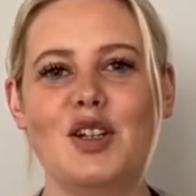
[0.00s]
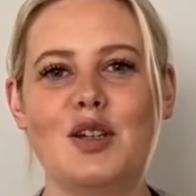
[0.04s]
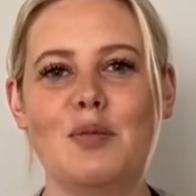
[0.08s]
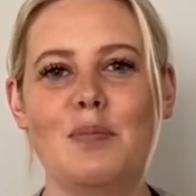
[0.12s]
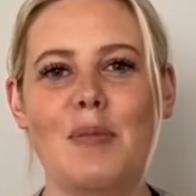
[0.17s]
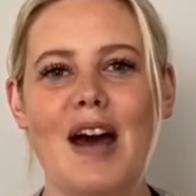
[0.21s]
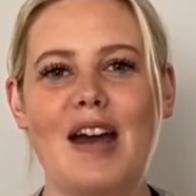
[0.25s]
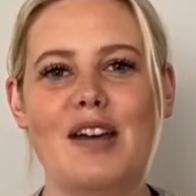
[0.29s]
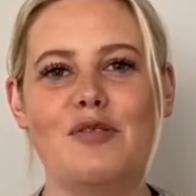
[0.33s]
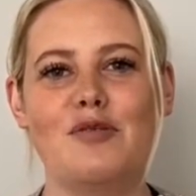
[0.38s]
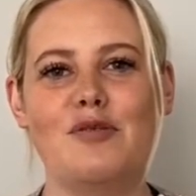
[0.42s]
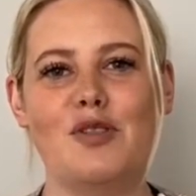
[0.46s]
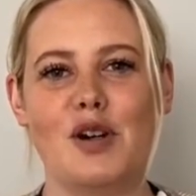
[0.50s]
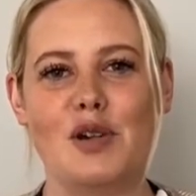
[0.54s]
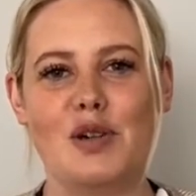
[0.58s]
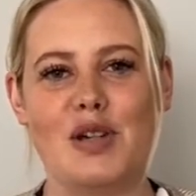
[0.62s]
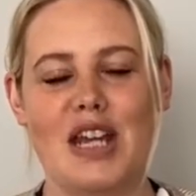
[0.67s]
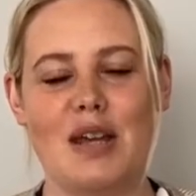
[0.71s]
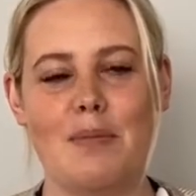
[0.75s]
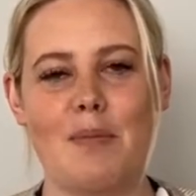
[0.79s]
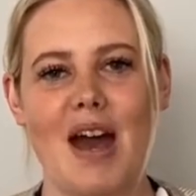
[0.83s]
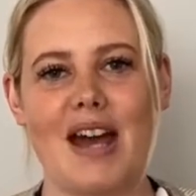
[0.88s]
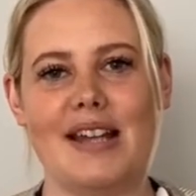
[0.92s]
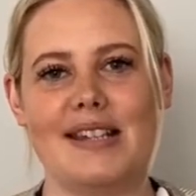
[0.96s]
by
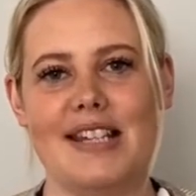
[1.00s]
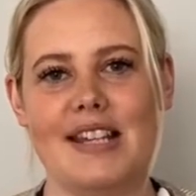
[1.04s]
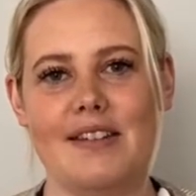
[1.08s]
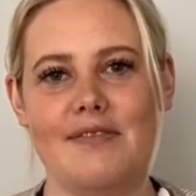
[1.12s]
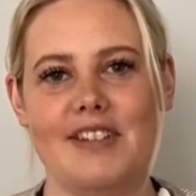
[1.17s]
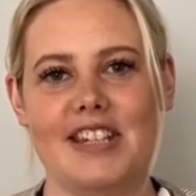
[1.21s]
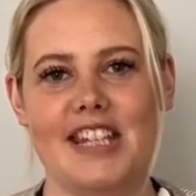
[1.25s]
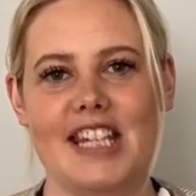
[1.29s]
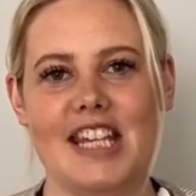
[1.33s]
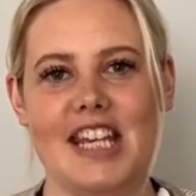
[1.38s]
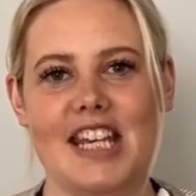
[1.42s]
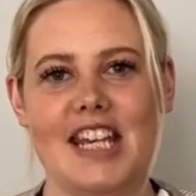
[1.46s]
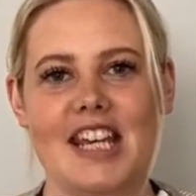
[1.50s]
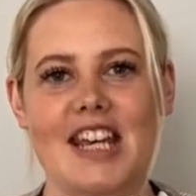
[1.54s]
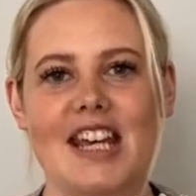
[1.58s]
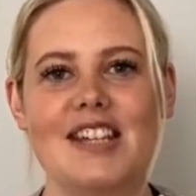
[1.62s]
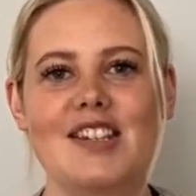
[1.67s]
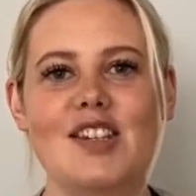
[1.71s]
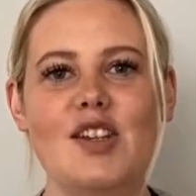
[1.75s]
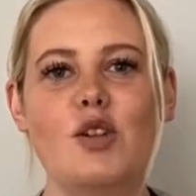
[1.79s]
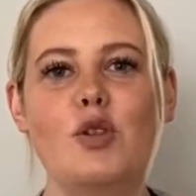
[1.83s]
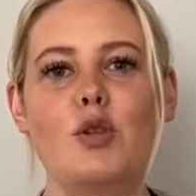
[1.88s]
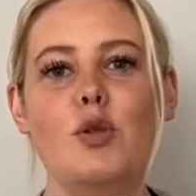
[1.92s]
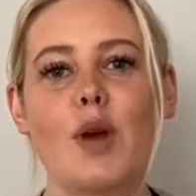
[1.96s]
Phoneme activity is a
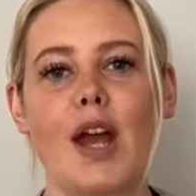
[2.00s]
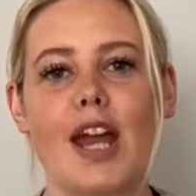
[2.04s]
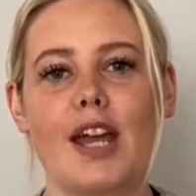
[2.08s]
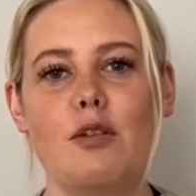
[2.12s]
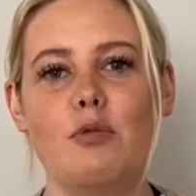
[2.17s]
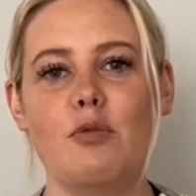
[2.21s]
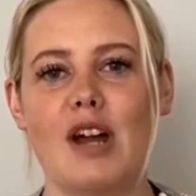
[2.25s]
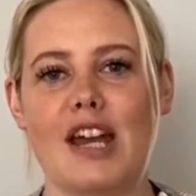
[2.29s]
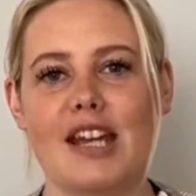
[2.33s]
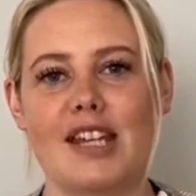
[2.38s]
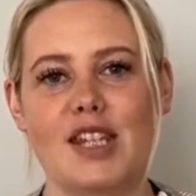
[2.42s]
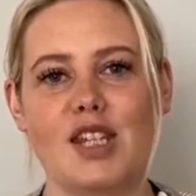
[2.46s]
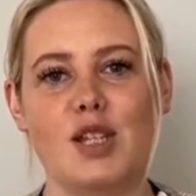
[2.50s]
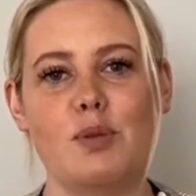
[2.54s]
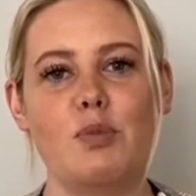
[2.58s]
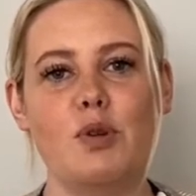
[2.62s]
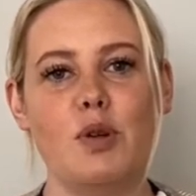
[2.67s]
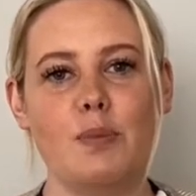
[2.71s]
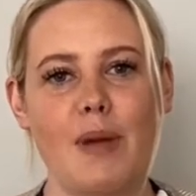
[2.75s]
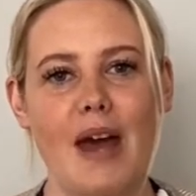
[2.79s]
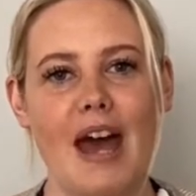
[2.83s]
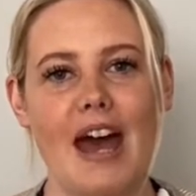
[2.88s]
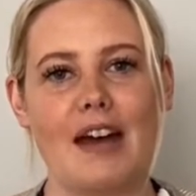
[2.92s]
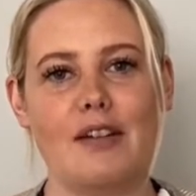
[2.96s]
great way to
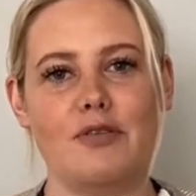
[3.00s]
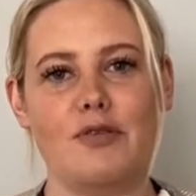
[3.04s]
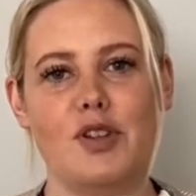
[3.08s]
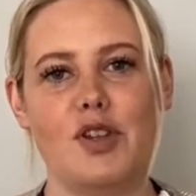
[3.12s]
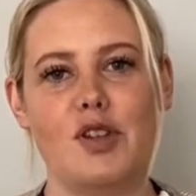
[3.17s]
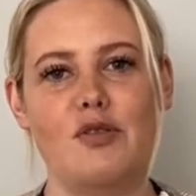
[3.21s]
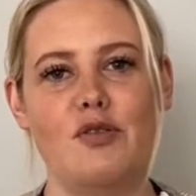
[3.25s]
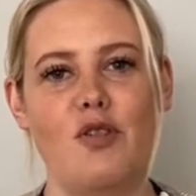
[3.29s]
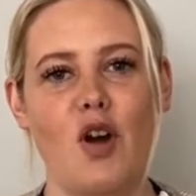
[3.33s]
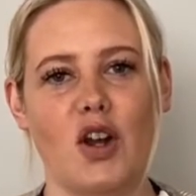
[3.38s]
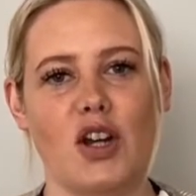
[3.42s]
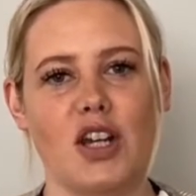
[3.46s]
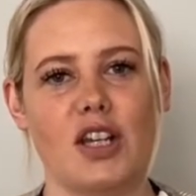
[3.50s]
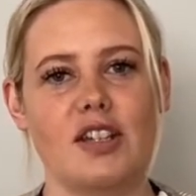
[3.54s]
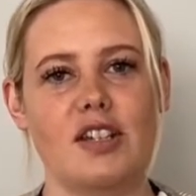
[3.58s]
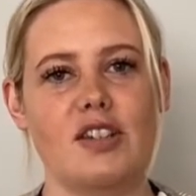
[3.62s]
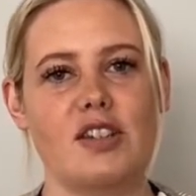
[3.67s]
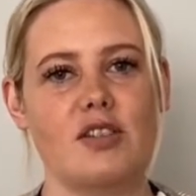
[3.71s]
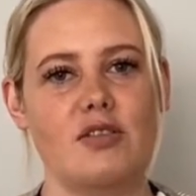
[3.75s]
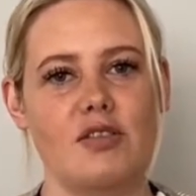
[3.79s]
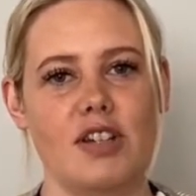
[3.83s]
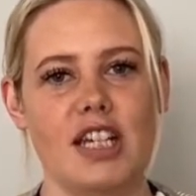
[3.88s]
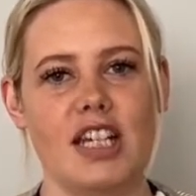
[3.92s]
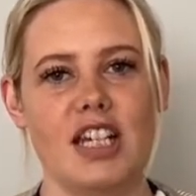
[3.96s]
prepare for the phonics
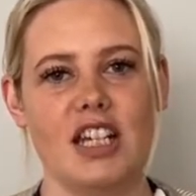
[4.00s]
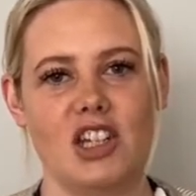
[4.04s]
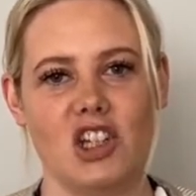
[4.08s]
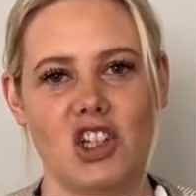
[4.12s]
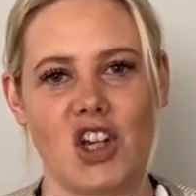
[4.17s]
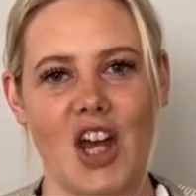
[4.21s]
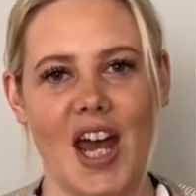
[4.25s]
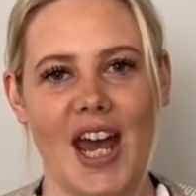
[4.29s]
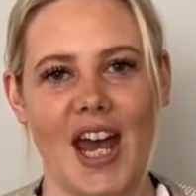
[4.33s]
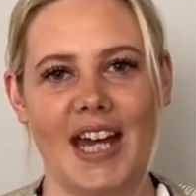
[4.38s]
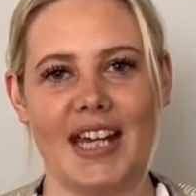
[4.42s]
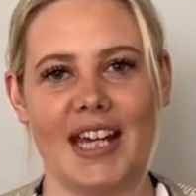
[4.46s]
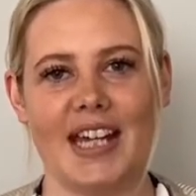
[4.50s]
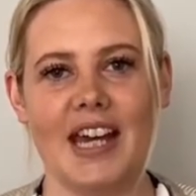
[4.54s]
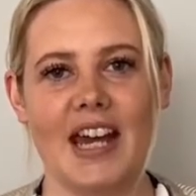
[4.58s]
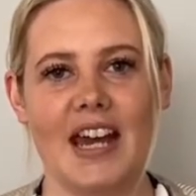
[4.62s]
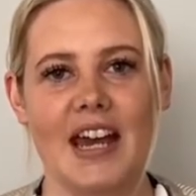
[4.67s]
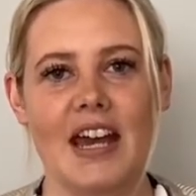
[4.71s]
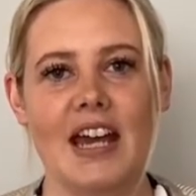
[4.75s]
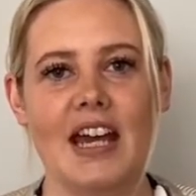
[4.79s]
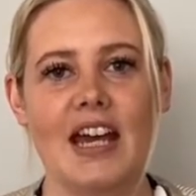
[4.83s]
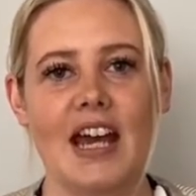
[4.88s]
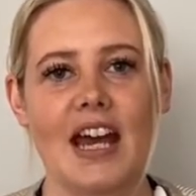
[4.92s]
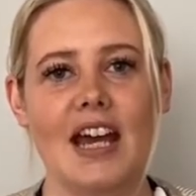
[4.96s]
screening check
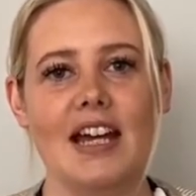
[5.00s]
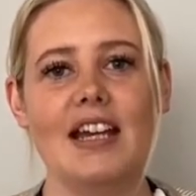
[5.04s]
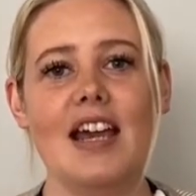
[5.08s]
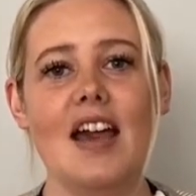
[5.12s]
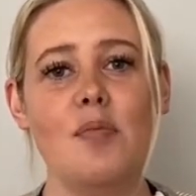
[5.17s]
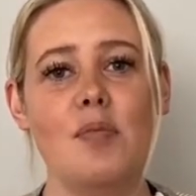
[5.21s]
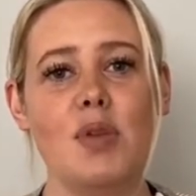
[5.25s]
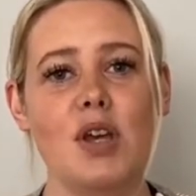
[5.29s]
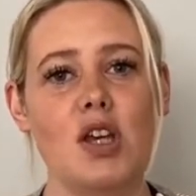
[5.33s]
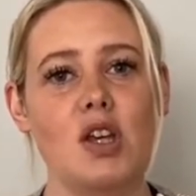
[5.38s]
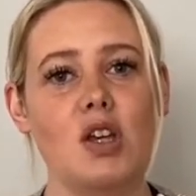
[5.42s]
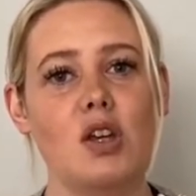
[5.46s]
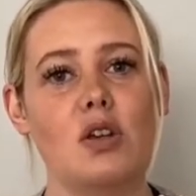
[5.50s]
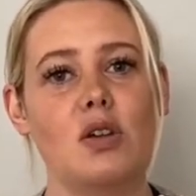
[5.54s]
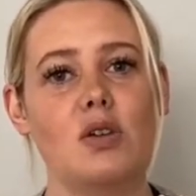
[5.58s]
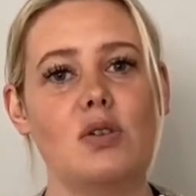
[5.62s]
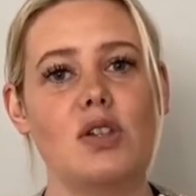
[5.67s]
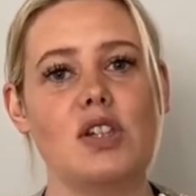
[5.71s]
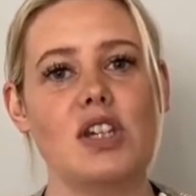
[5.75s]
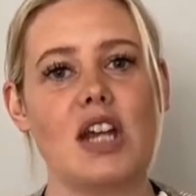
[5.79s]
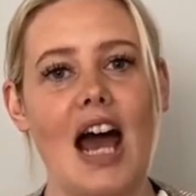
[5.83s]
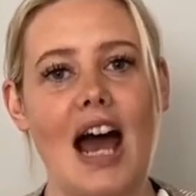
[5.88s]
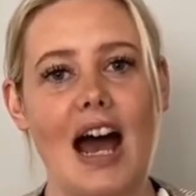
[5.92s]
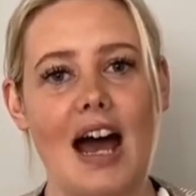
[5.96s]
and can be used
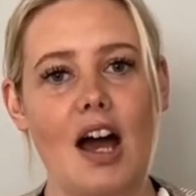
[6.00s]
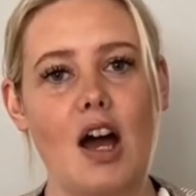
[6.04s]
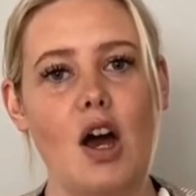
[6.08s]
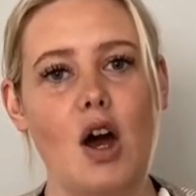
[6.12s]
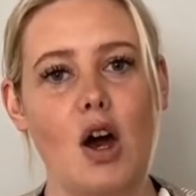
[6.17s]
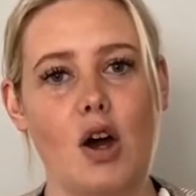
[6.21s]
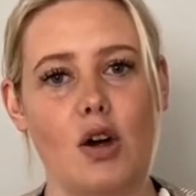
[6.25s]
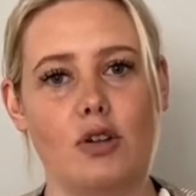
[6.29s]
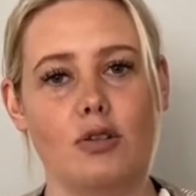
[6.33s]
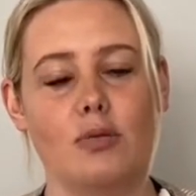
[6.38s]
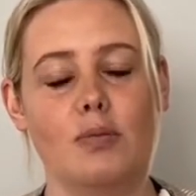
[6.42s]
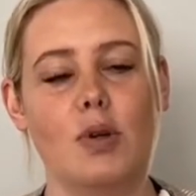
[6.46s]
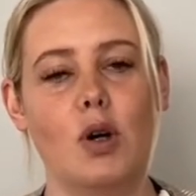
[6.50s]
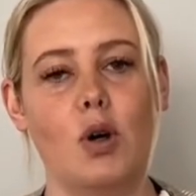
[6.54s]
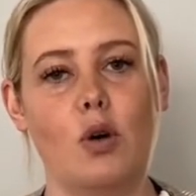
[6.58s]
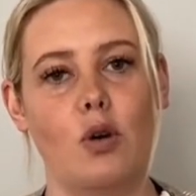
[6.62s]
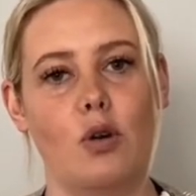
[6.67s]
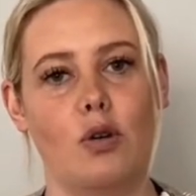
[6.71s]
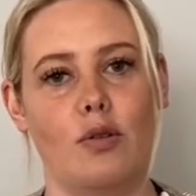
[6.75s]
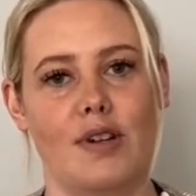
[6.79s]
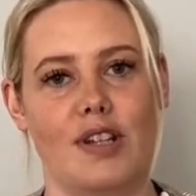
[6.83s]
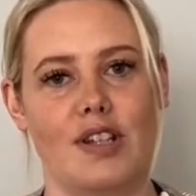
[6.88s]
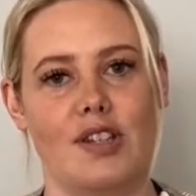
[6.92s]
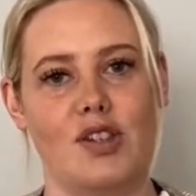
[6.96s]
at home or
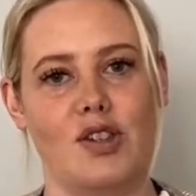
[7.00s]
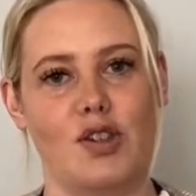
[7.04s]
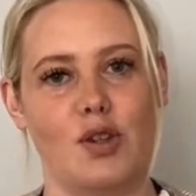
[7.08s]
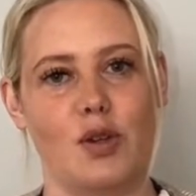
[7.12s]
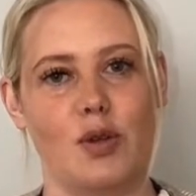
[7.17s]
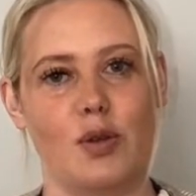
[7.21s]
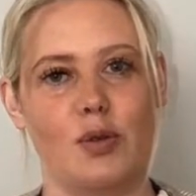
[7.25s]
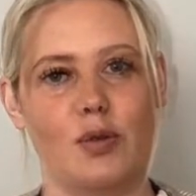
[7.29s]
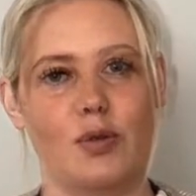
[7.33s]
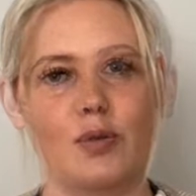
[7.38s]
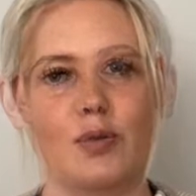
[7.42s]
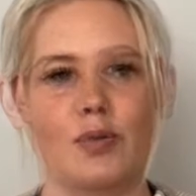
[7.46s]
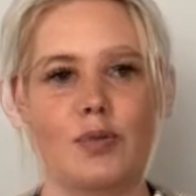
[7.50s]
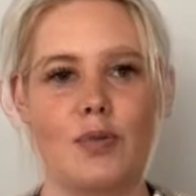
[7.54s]
in school.